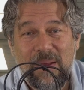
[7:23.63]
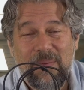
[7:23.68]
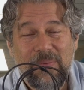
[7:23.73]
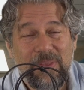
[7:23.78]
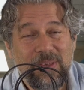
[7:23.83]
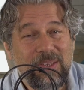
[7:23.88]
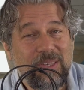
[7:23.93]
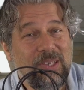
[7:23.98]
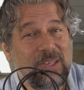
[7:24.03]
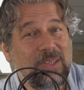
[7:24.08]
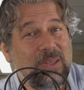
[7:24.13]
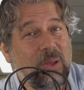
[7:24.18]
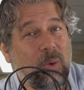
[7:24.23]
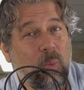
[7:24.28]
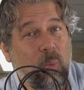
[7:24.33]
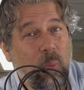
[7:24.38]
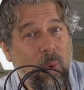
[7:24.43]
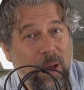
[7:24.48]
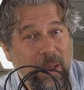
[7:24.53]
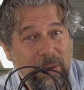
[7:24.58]
This is the
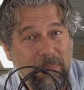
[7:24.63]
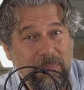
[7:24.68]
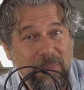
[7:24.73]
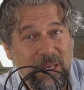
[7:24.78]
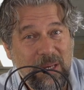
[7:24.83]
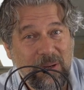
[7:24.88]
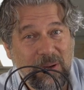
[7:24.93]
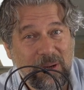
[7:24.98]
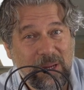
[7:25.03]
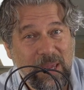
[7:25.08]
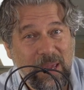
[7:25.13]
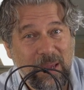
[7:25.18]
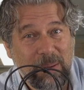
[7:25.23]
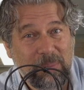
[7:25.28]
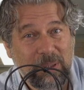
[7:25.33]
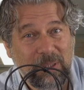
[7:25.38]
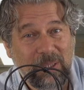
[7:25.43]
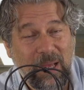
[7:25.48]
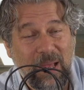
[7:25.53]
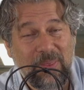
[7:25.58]
1 meter
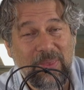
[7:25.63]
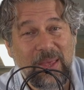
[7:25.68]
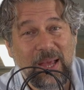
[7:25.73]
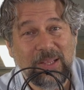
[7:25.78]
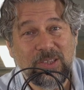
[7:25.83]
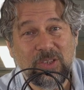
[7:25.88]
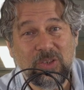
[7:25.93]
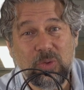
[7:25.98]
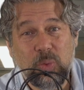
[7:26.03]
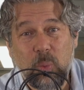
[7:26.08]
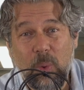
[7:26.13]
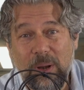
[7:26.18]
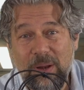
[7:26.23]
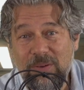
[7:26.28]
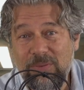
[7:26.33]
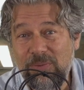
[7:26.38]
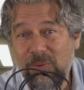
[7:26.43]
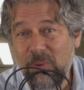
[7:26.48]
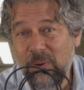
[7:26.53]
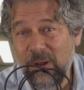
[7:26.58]
cable, and that's
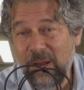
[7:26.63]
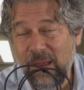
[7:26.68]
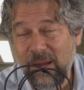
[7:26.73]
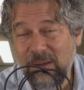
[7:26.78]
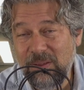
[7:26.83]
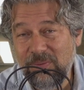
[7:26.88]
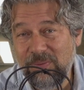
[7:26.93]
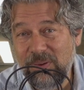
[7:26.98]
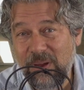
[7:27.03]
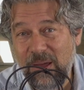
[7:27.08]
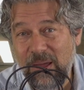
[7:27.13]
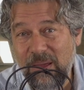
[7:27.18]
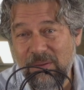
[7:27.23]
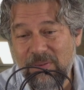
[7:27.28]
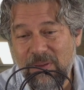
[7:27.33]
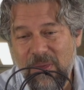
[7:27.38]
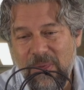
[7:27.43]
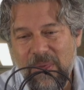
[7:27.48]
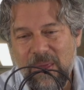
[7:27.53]
$24.95.